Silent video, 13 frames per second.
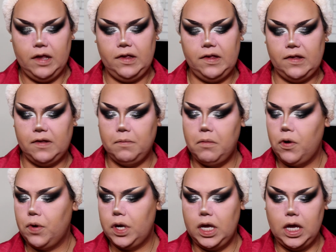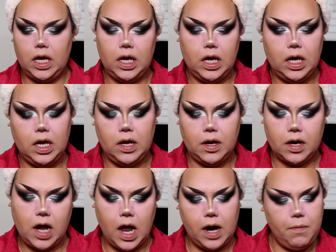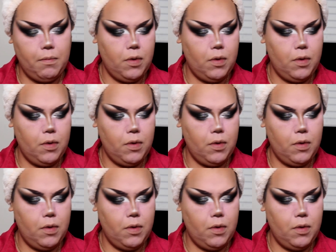smoky kind of